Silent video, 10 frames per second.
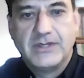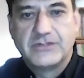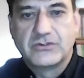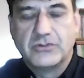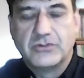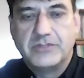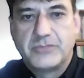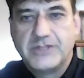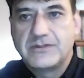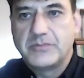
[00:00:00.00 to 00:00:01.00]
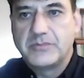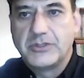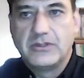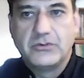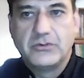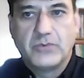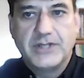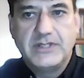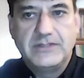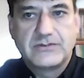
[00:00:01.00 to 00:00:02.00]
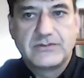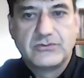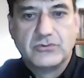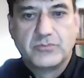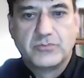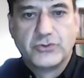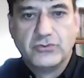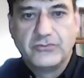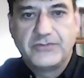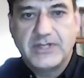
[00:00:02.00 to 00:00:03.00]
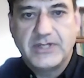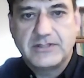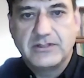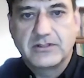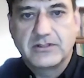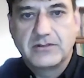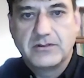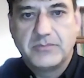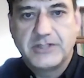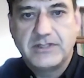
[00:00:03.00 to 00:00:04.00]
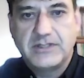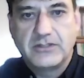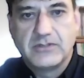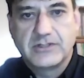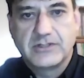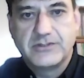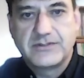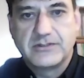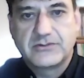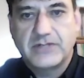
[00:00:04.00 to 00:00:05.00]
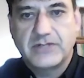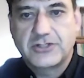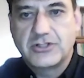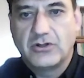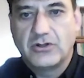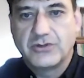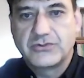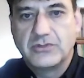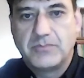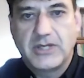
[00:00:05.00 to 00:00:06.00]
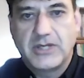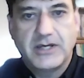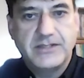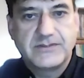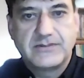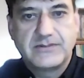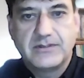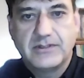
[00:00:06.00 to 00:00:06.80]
So in principle, one needs to prove that crystal structure also applies